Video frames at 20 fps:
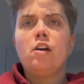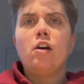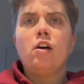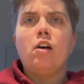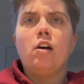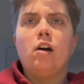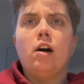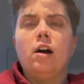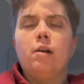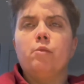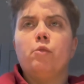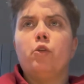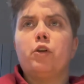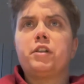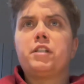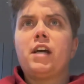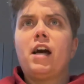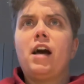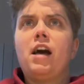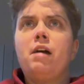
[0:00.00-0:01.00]
or
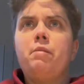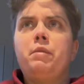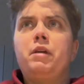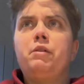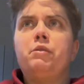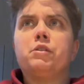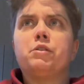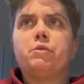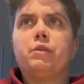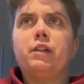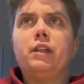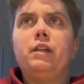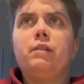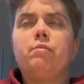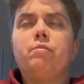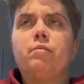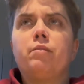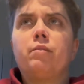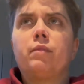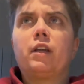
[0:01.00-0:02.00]
thyme. He was really
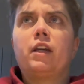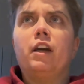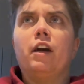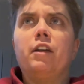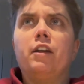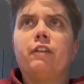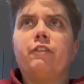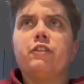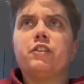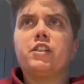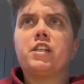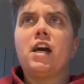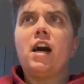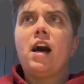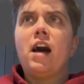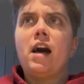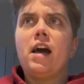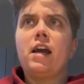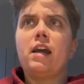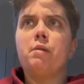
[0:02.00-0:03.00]
gunning for
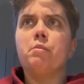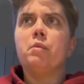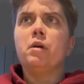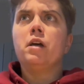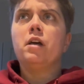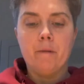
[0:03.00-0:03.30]
thyme.